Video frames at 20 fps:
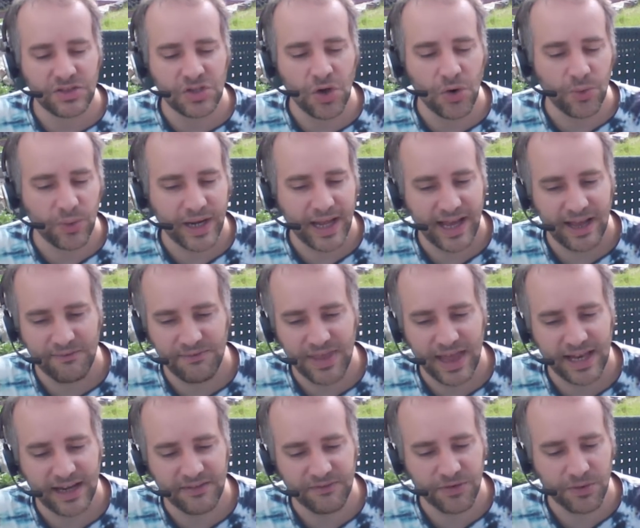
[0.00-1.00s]
don't have
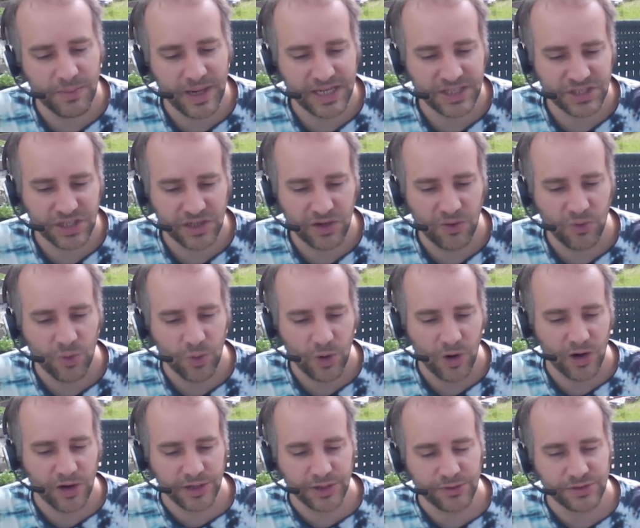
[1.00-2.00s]
that information or
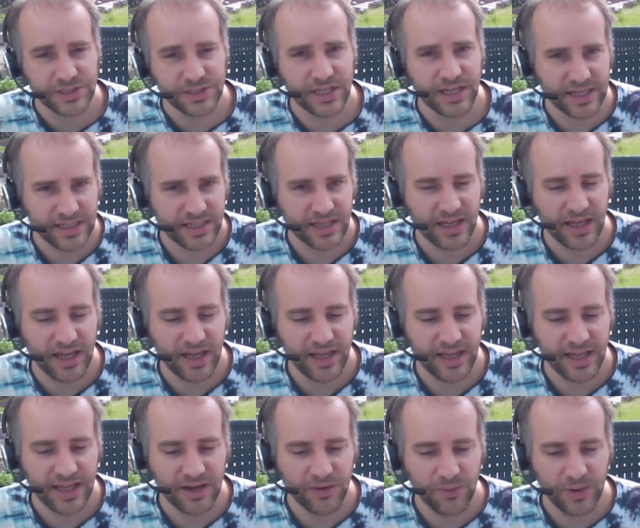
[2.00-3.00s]
aren't using it
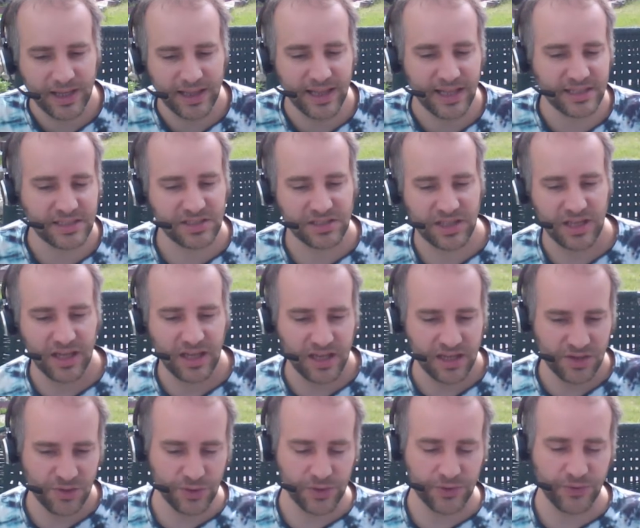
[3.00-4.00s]
in a way that's
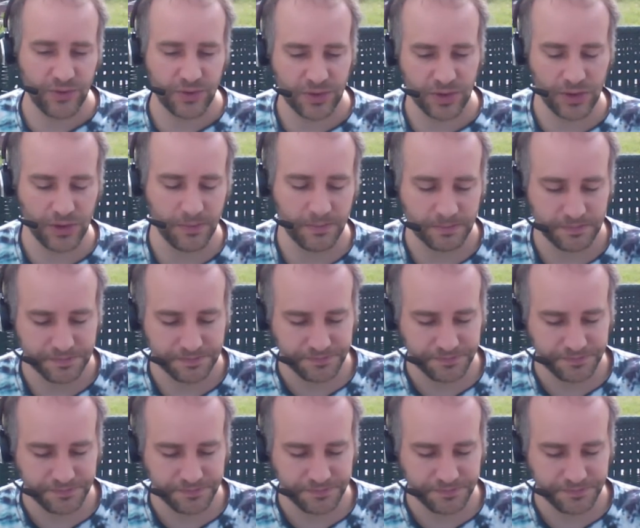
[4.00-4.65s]
useful to you.